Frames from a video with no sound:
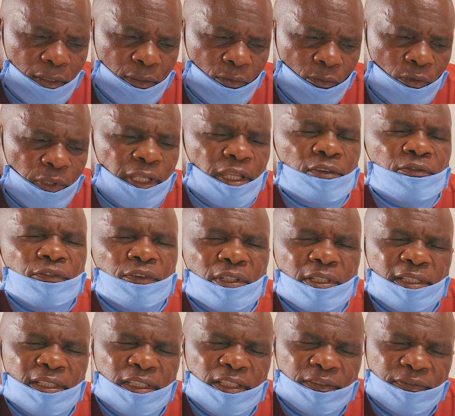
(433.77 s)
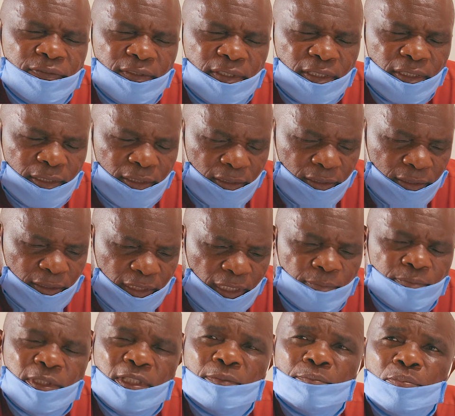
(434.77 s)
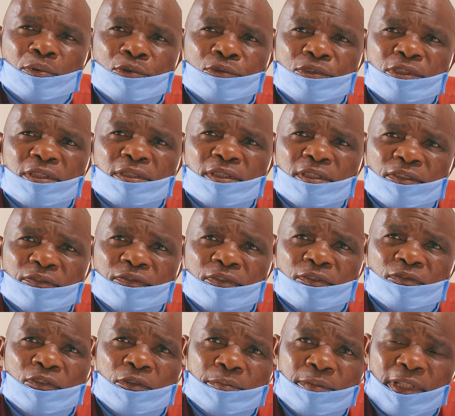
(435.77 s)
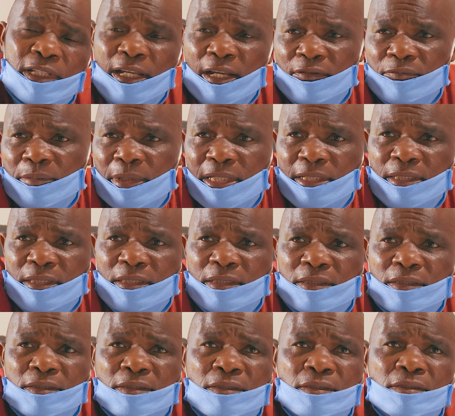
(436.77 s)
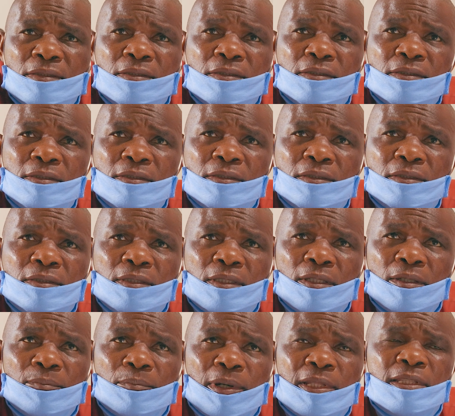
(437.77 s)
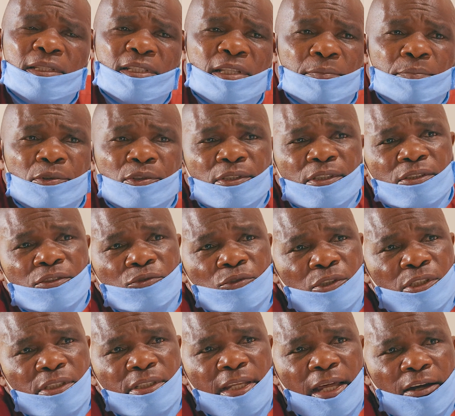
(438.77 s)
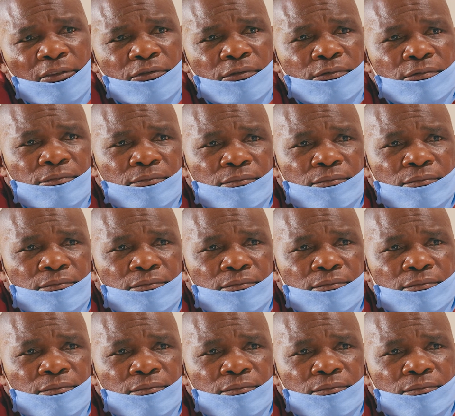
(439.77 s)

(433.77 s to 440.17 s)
we have received some support even from the government, but the support is not enough.